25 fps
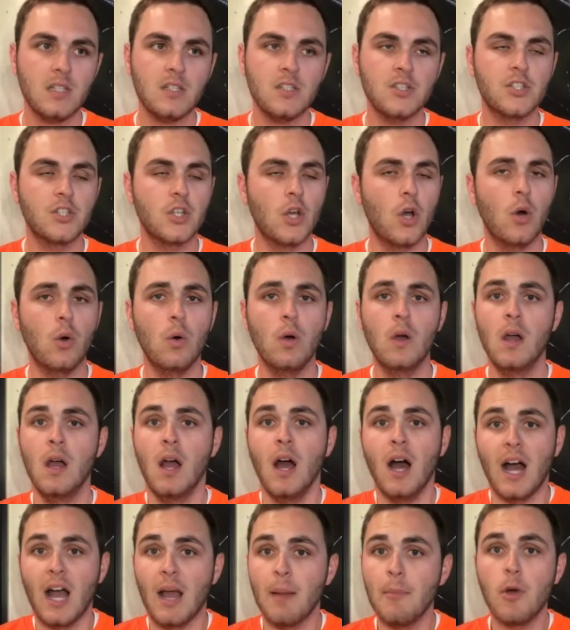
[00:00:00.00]
So
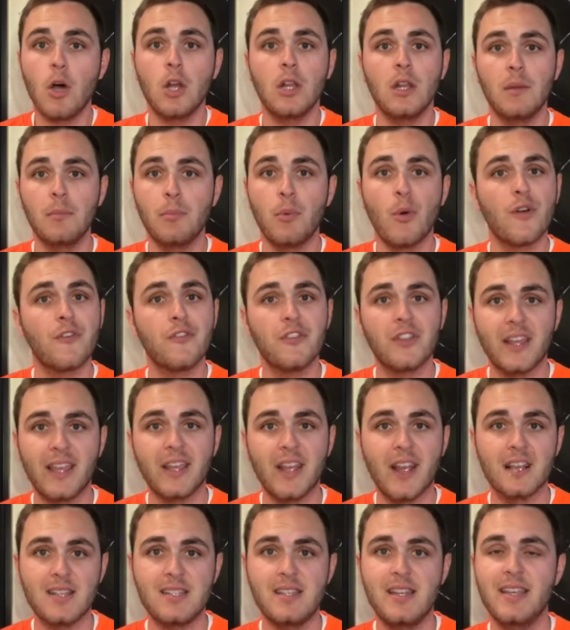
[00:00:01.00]
I'm all on board for the
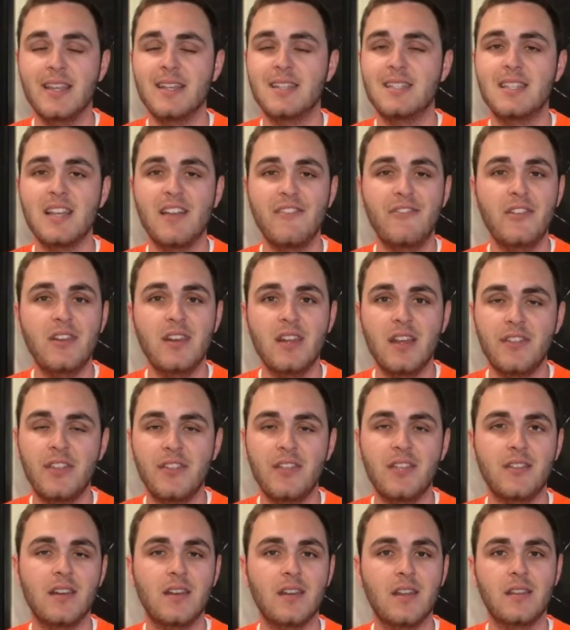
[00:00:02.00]
casting. It's
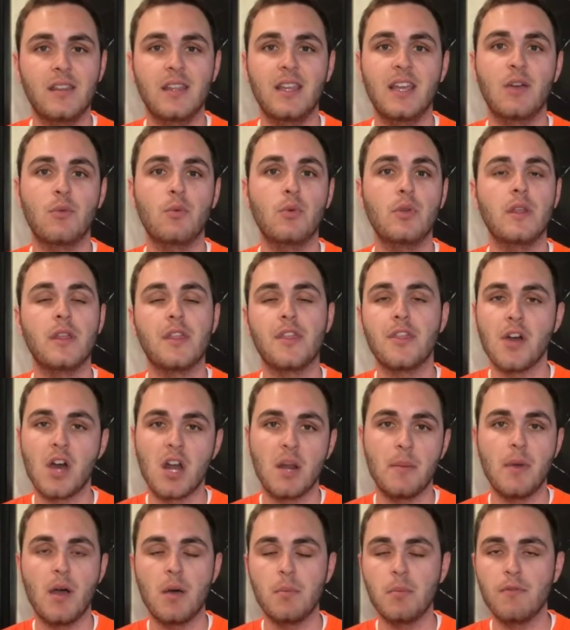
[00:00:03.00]
definitely nothing I really
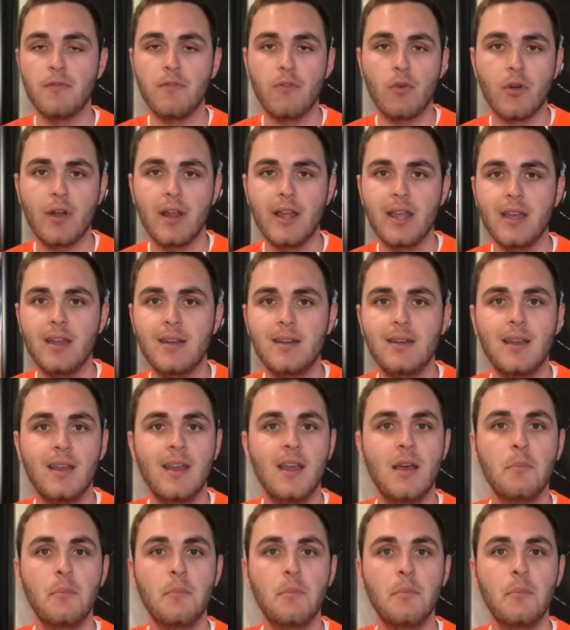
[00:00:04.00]
thought about beforehand,